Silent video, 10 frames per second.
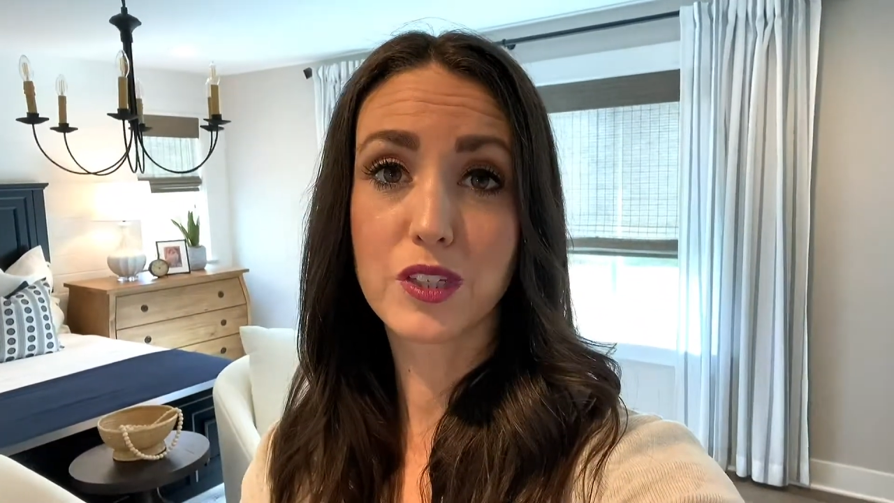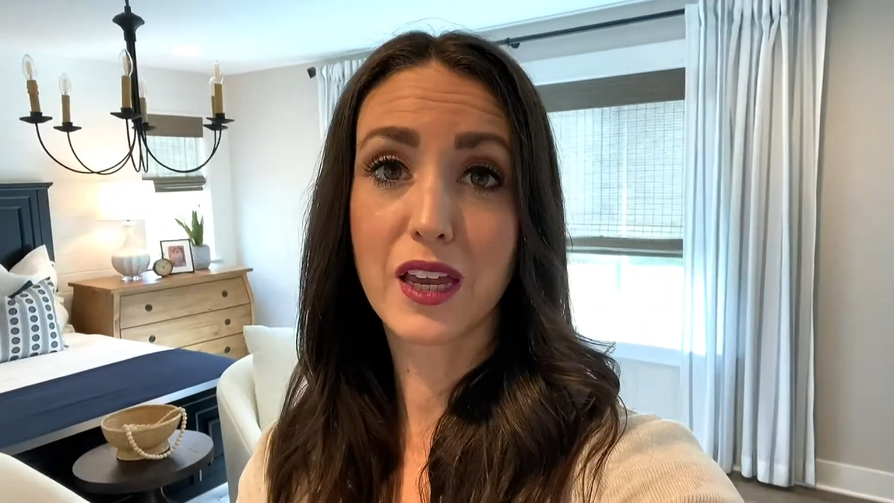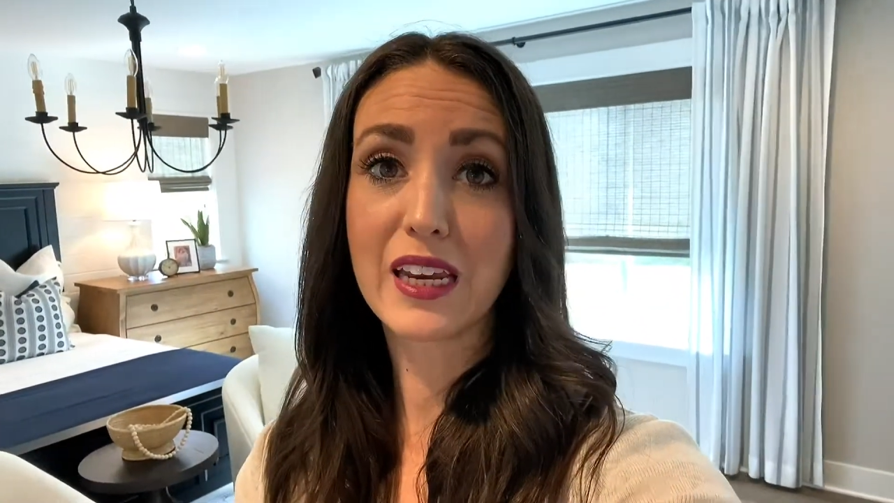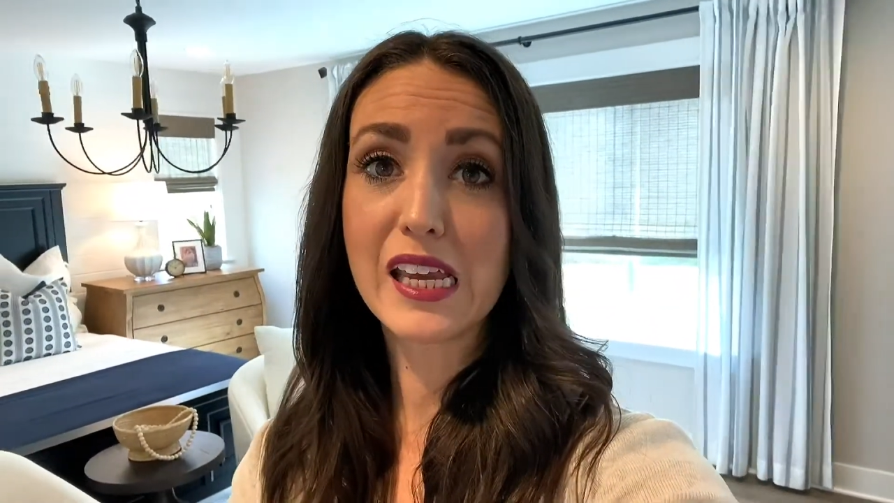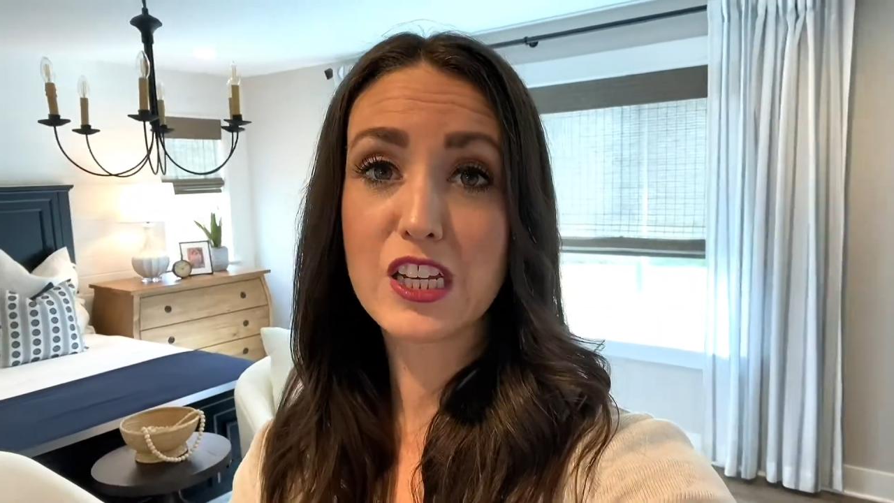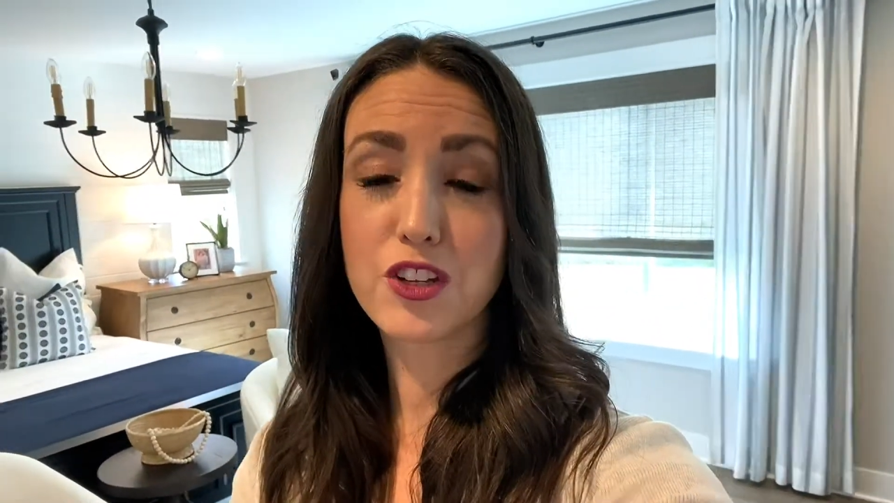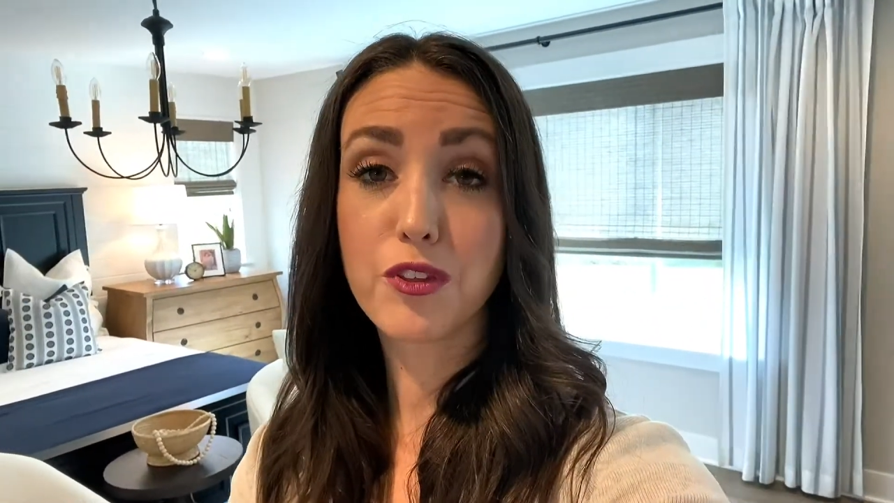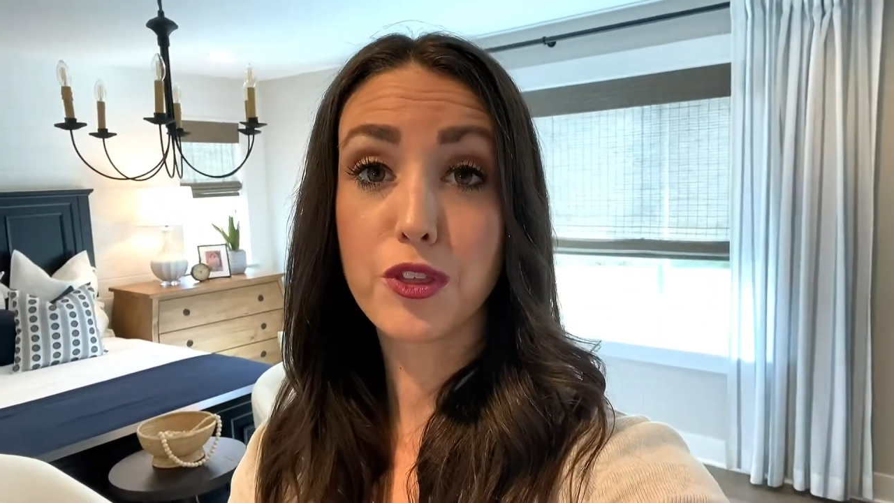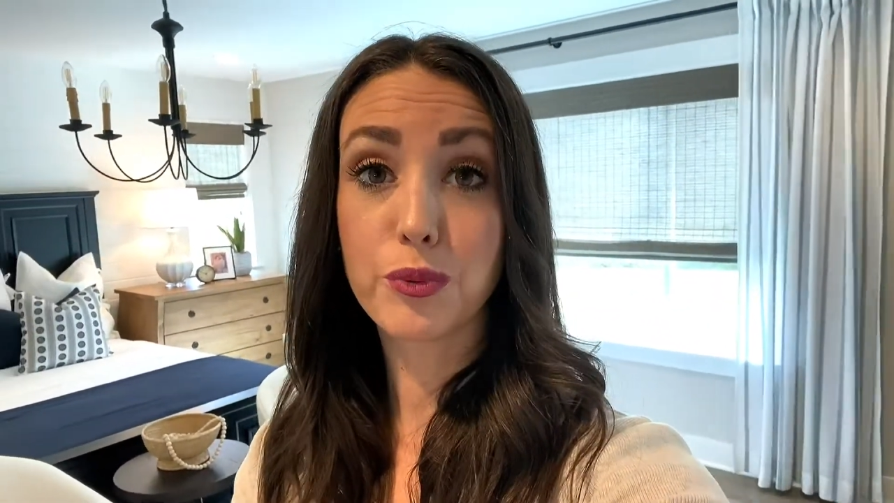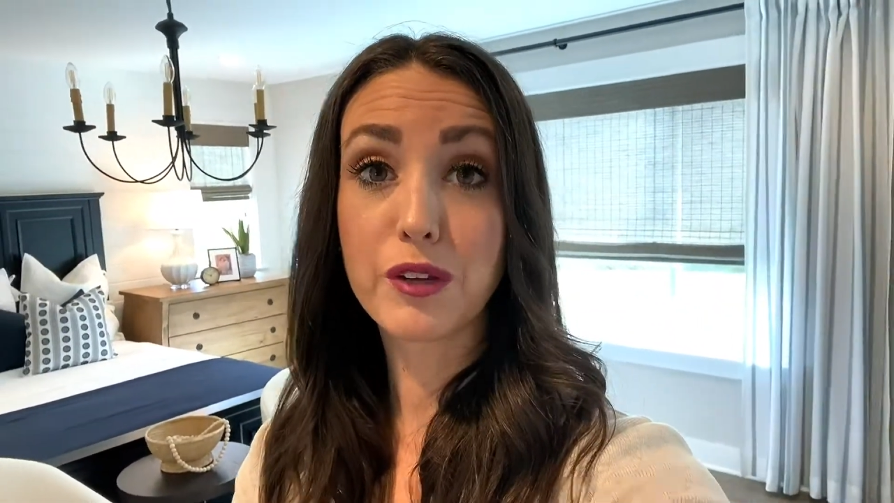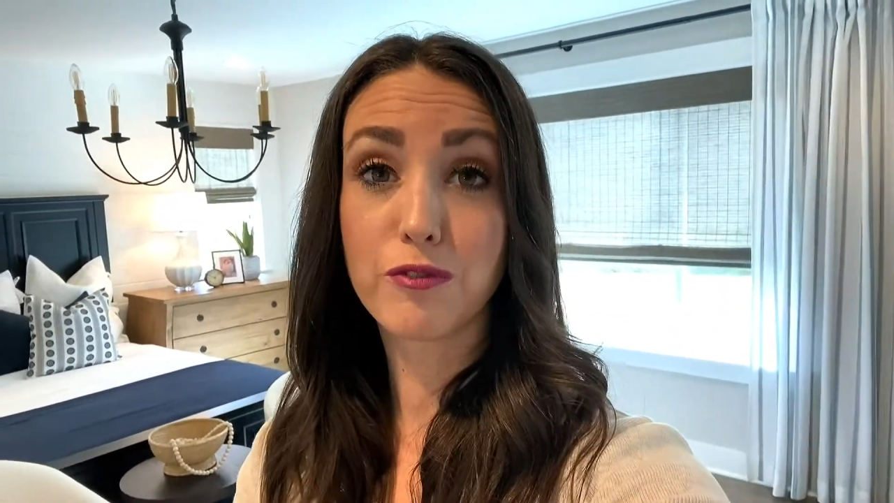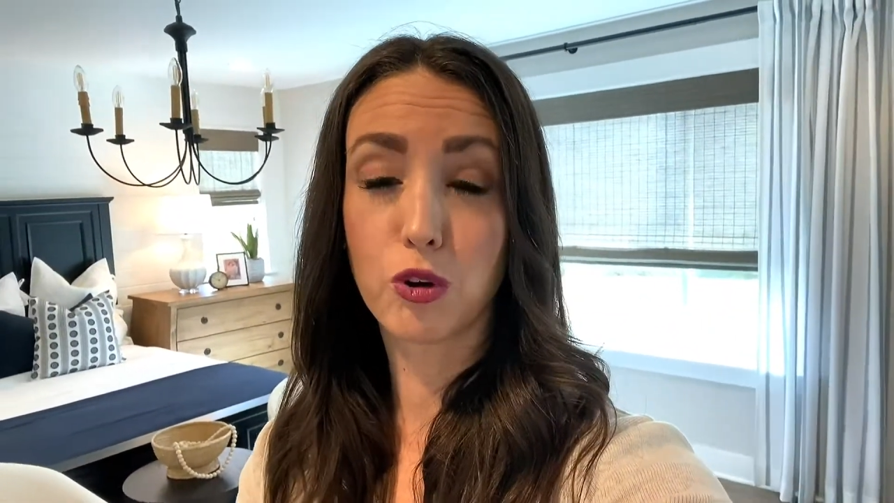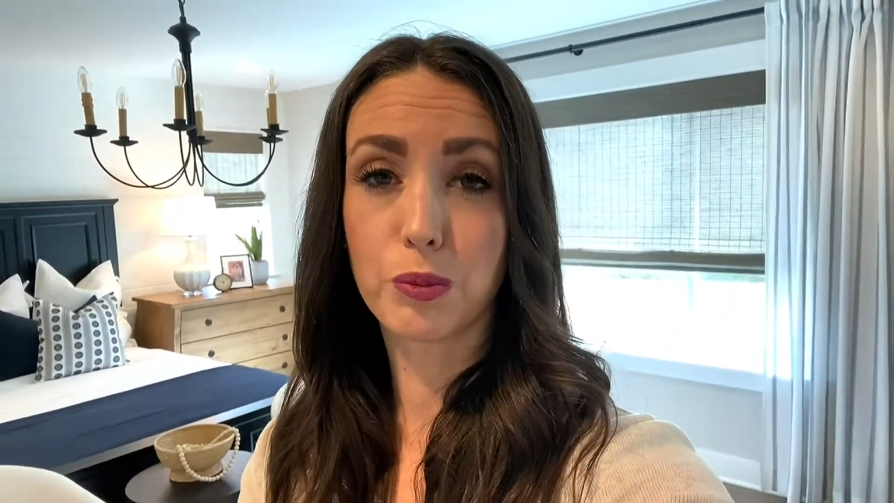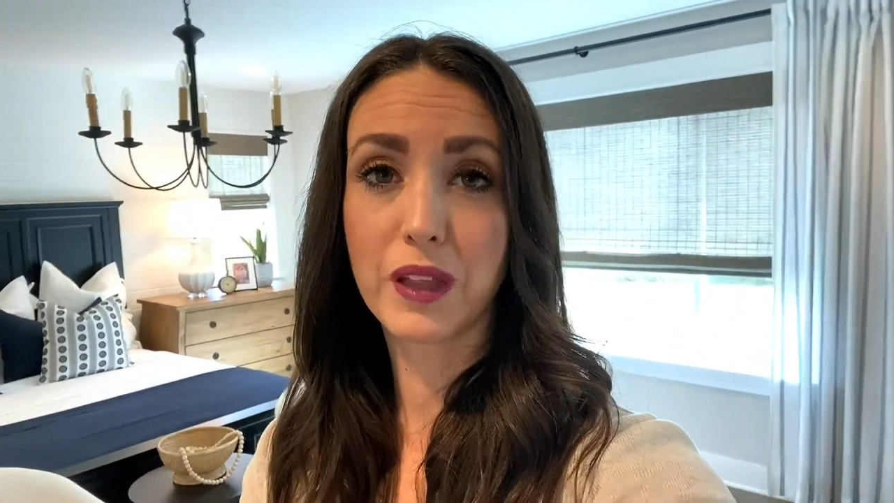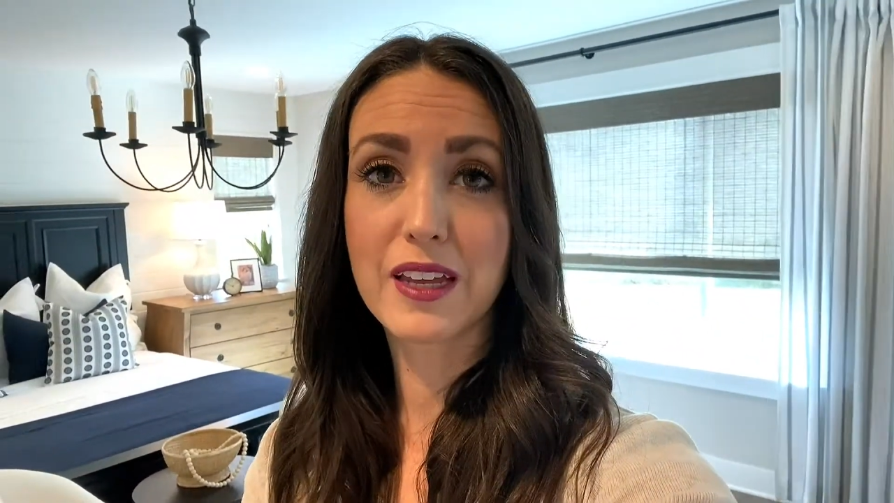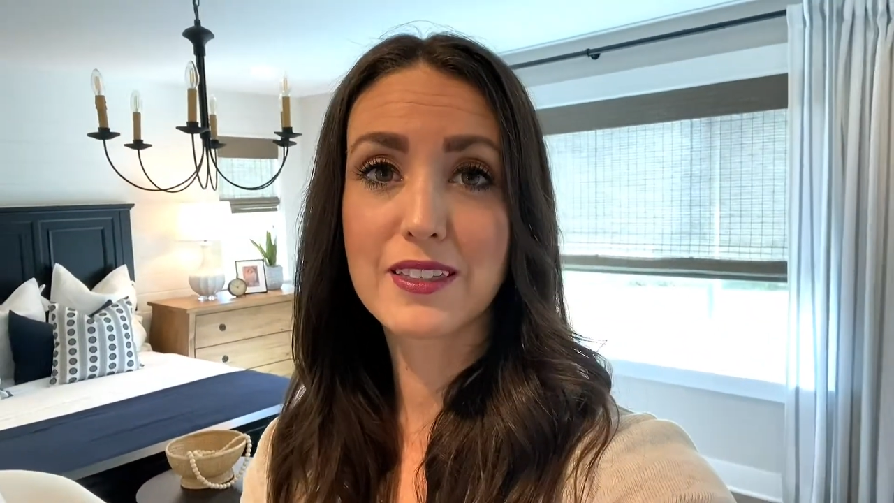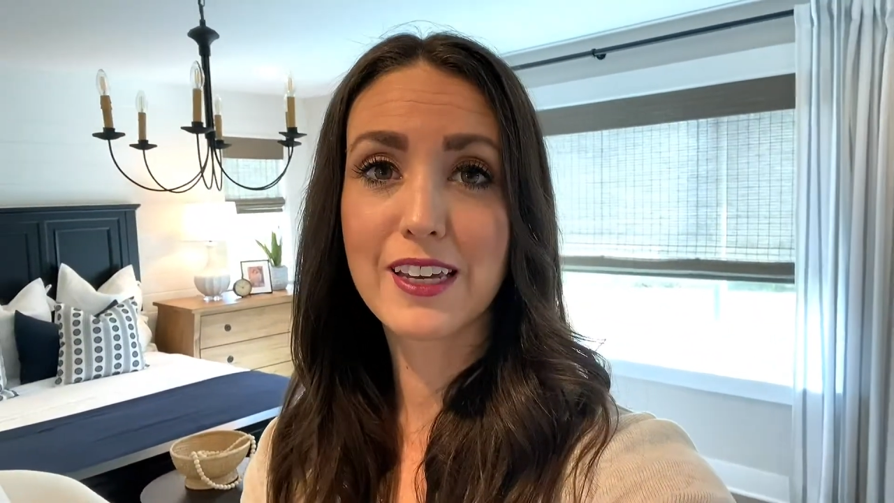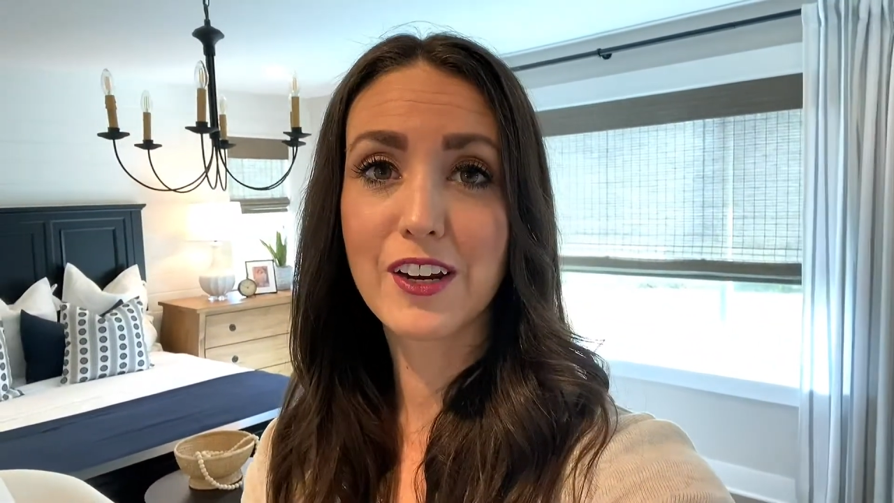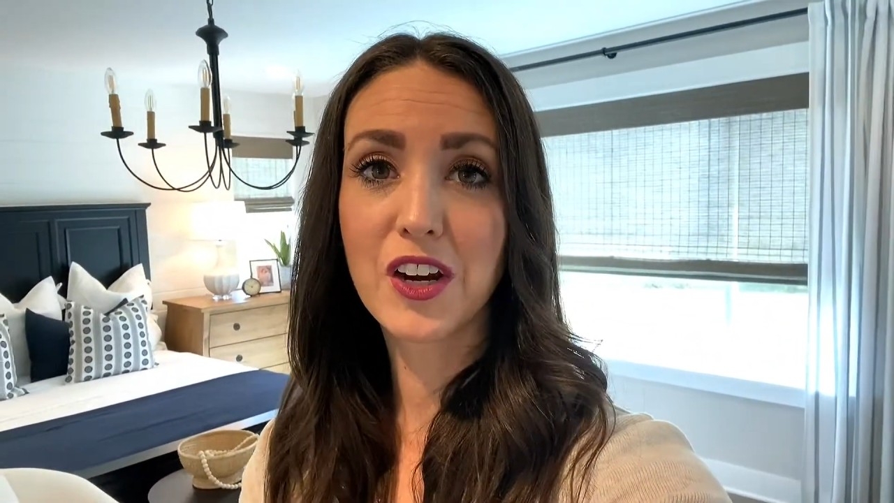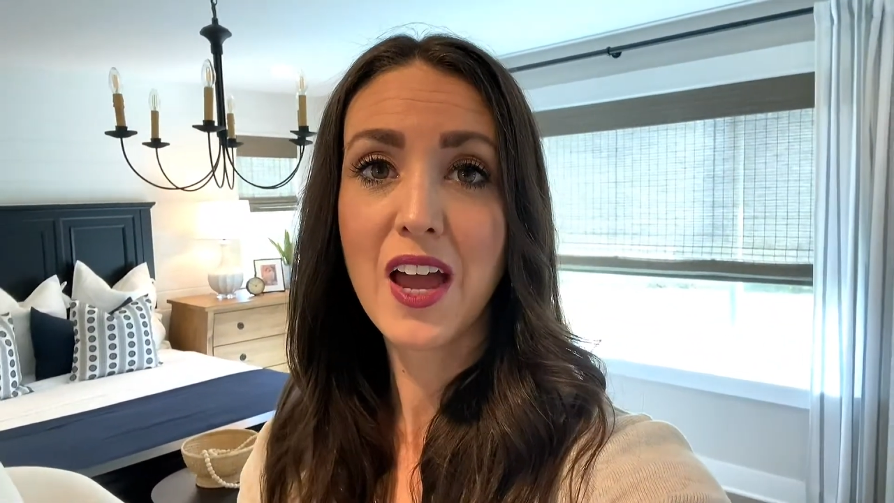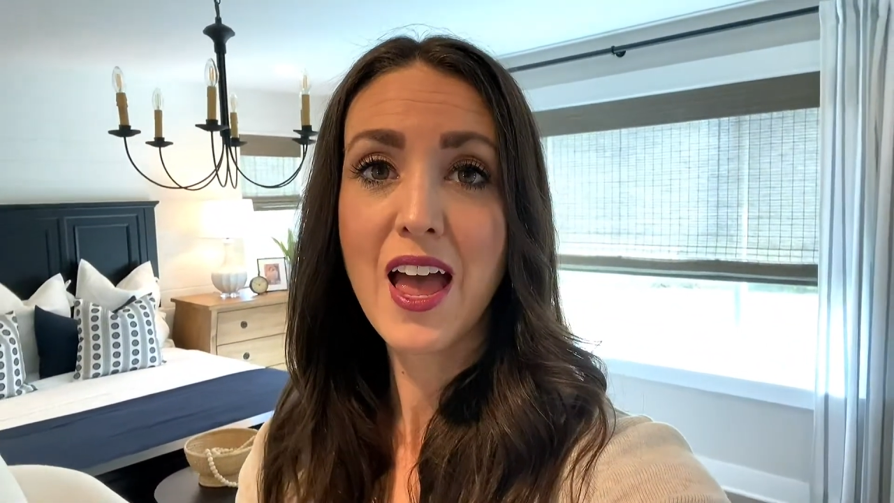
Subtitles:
in each of the three floor plans here